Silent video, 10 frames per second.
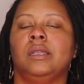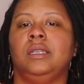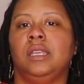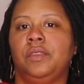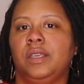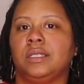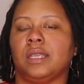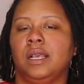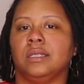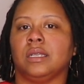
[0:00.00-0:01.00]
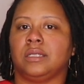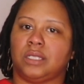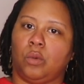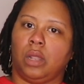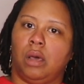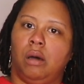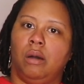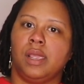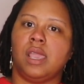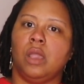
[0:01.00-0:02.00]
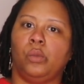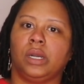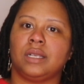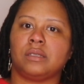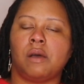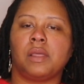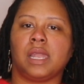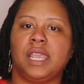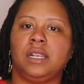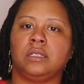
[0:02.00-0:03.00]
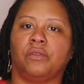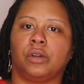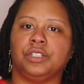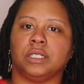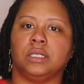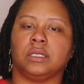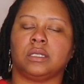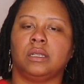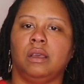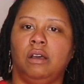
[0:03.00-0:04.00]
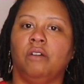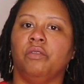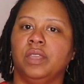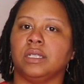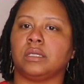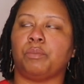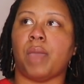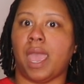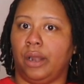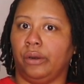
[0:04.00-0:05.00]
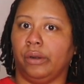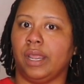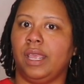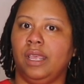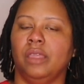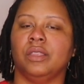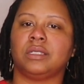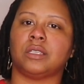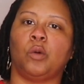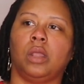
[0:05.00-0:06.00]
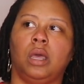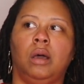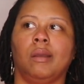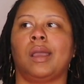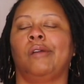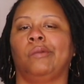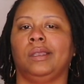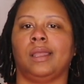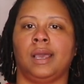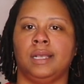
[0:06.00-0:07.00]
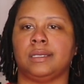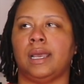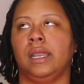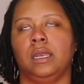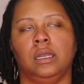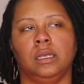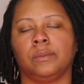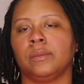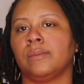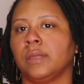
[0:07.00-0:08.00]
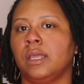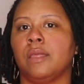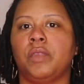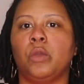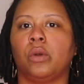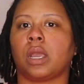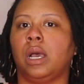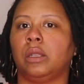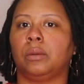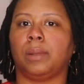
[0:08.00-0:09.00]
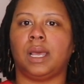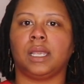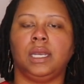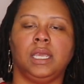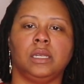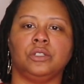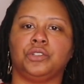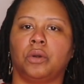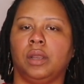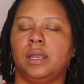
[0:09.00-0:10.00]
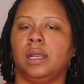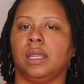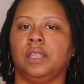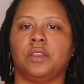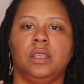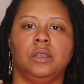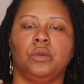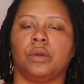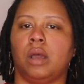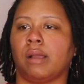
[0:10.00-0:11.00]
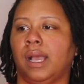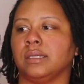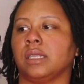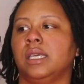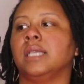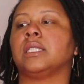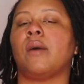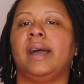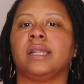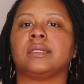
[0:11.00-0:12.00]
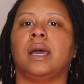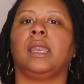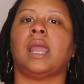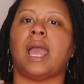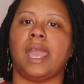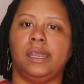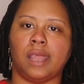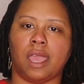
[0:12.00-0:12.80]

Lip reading: did this as a sew along, and when I saw the ladies' versions of this pattern in the sew along, I realized I needed it. they were color blocking it and shortening it and lengthening it and doing all kinds of things. So I decided I had to